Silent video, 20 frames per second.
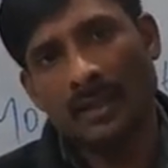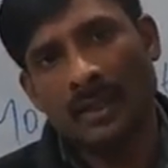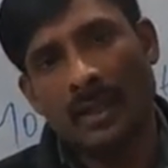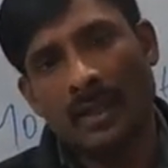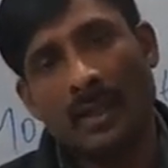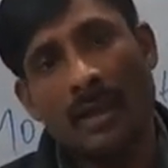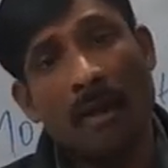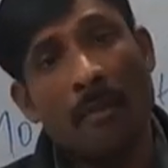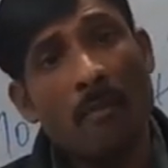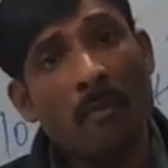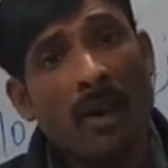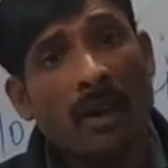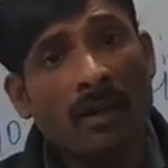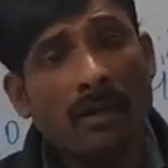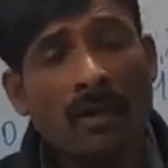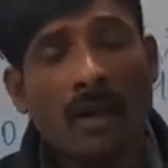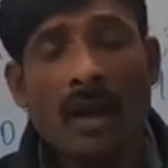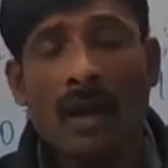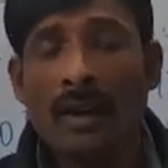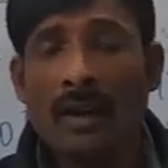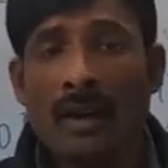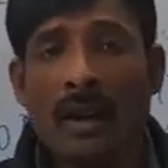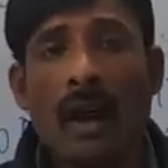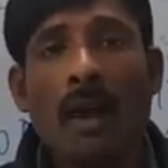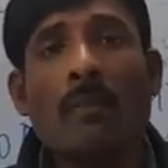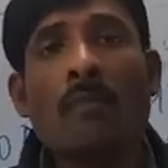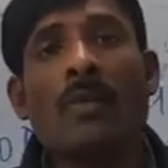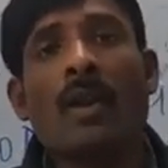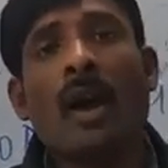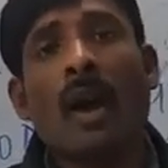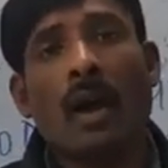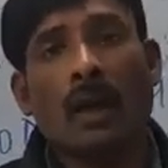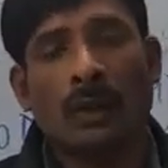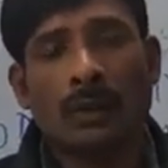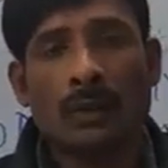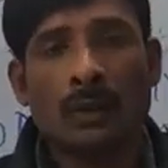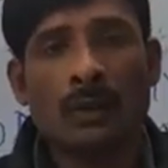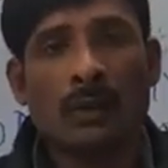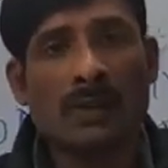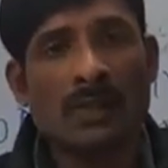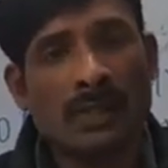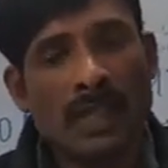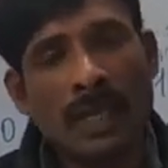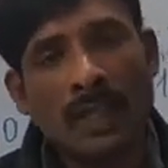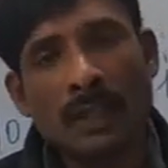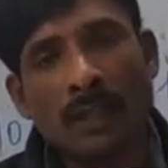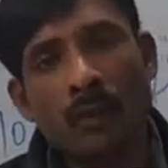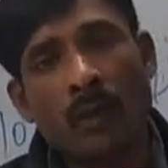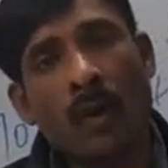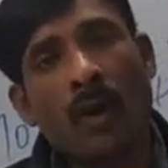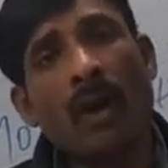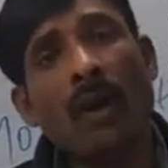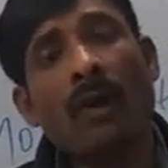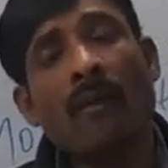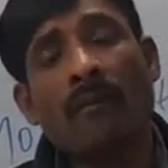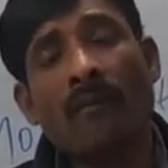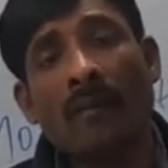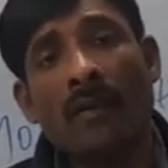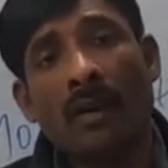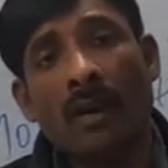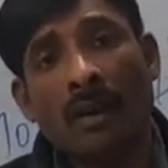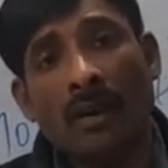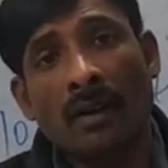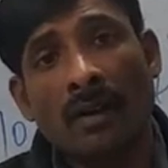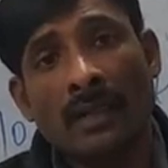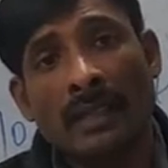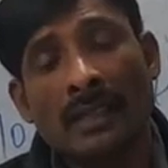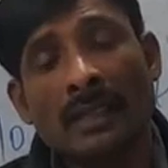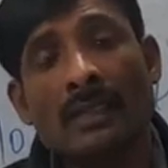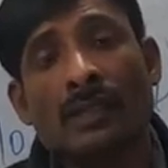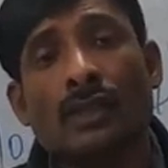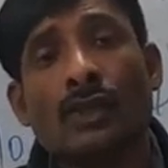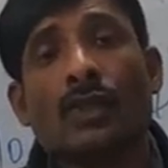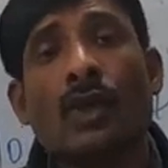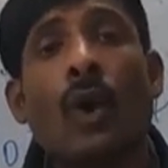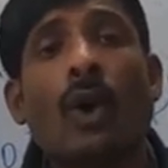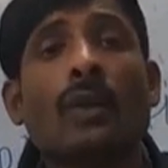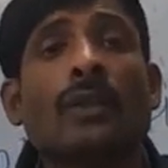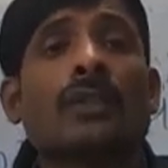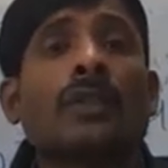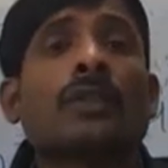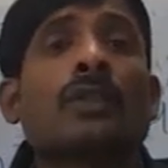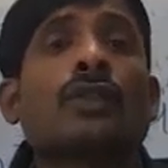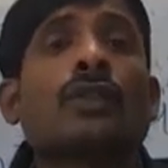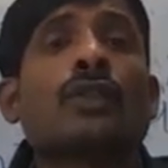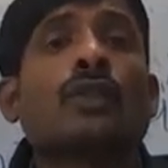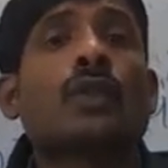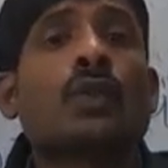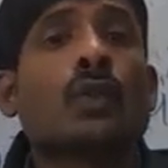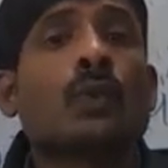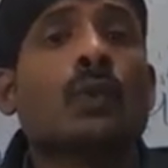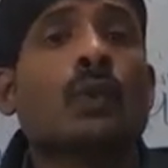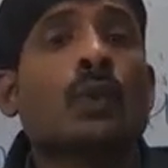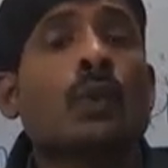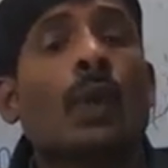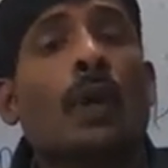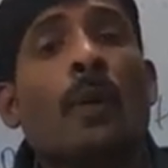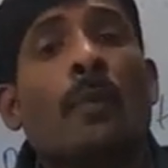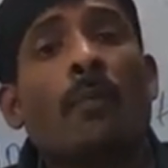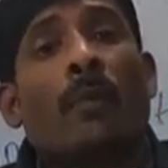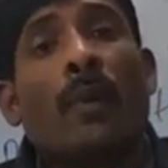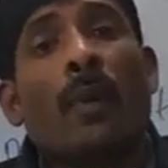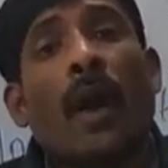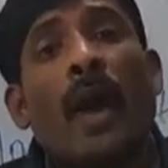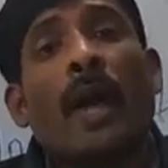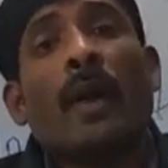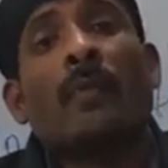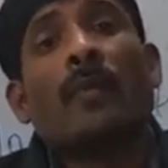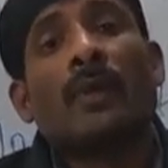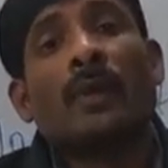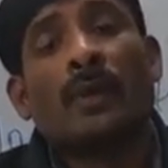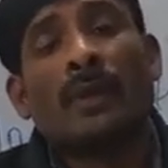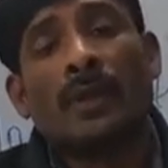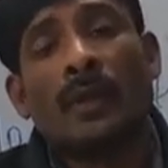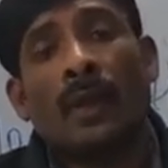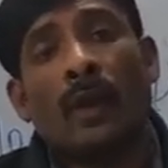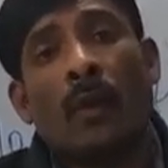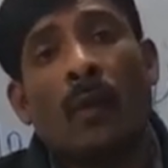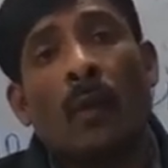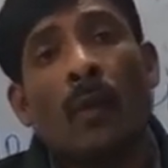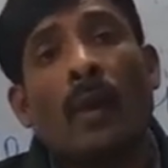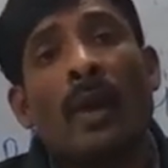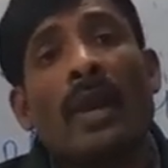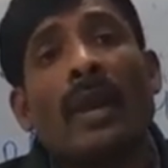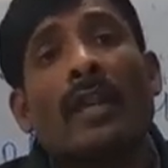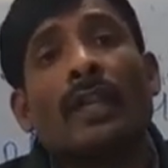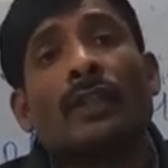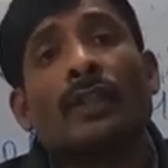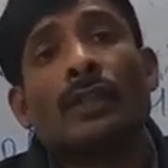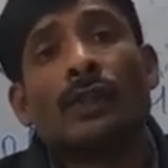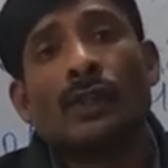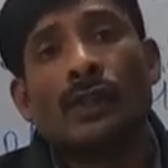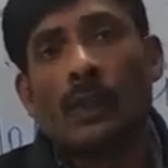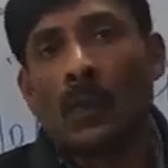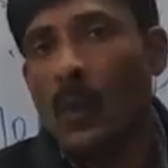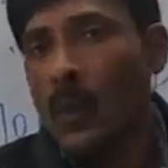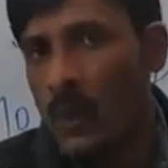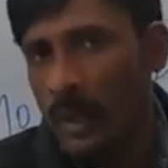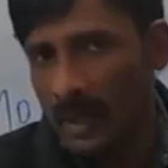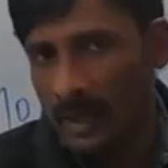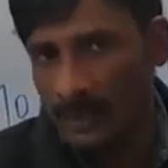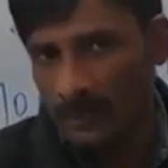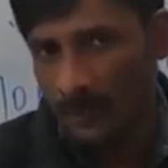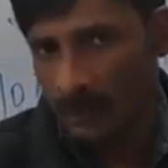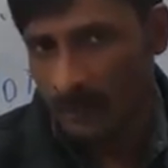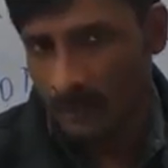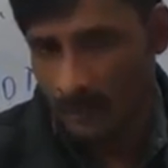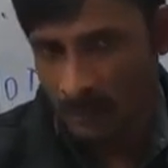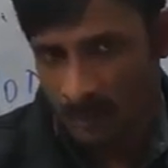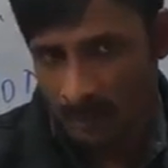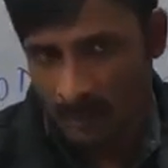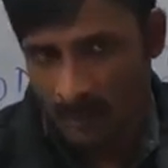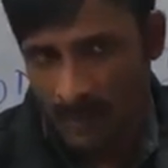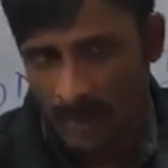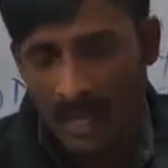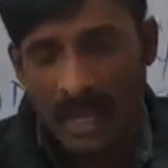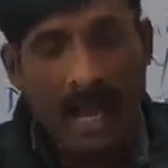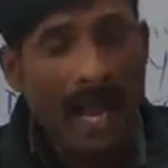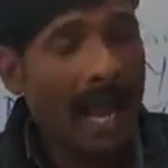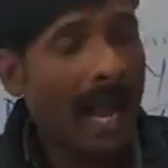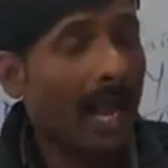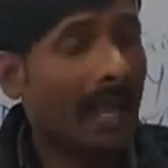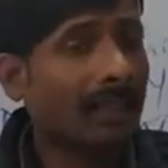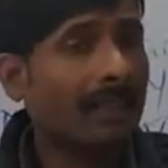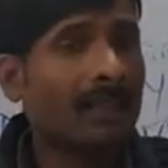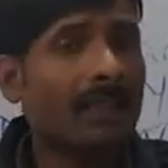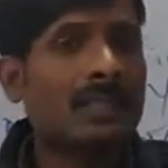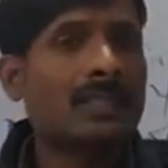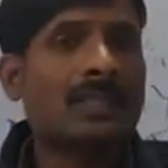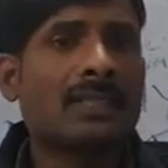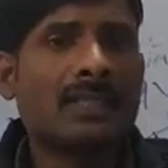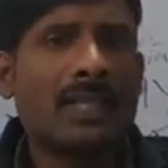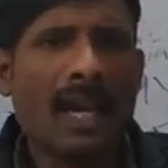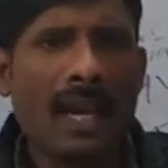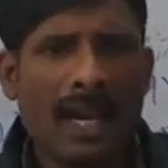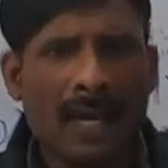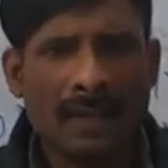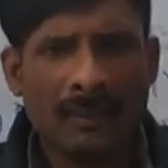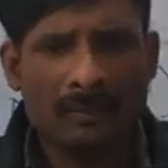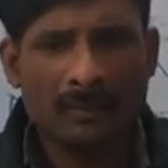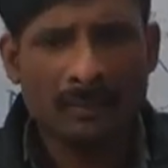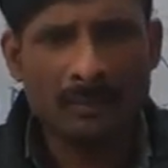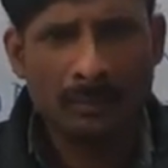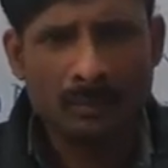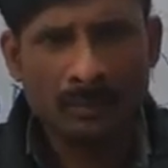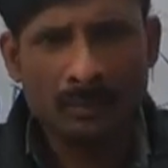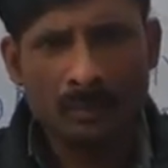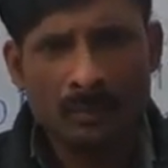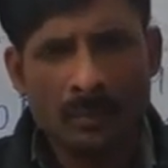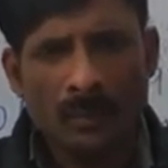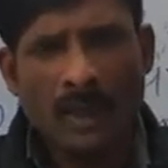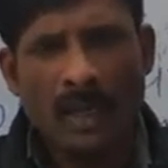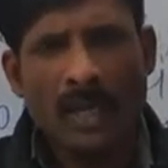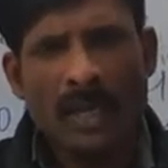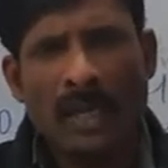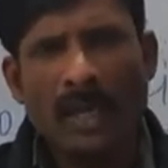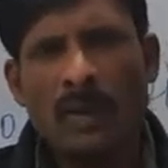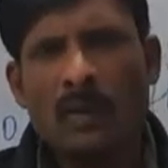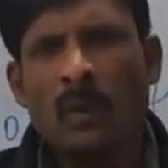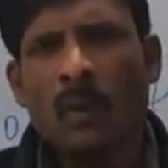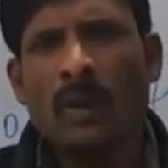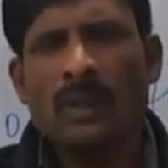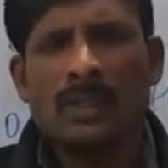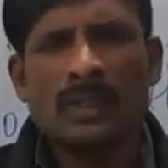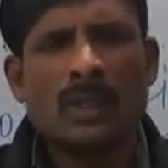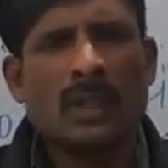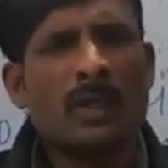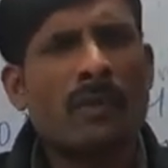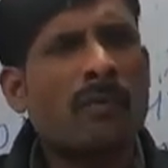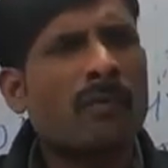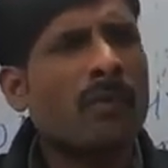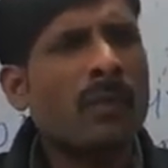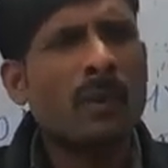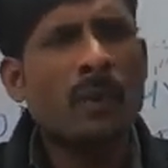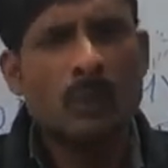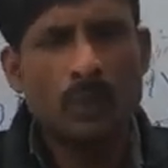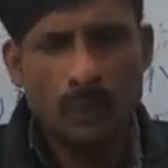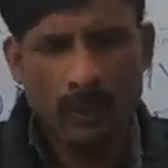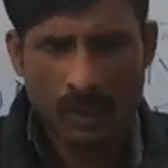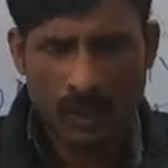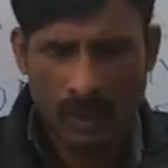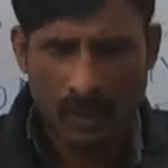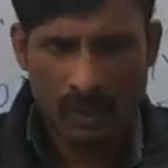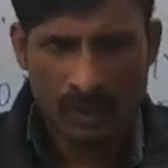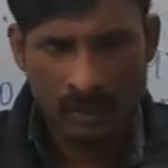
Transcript: Nambardar Ramlal to send one of his daughters to primary village school. At that time, he was confused